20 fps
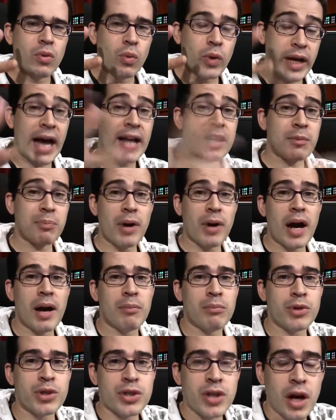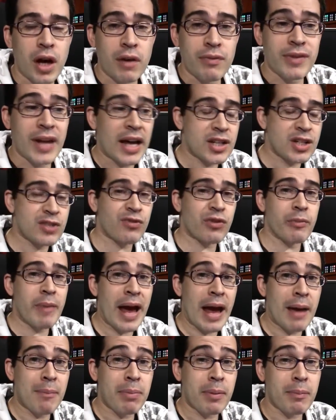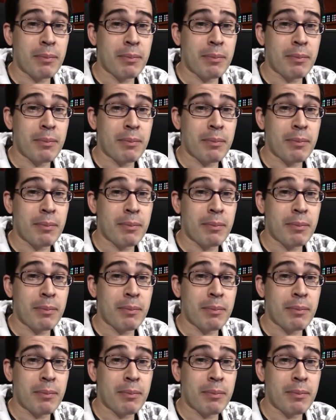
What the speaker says: we got the problem resolved, not just for Matt,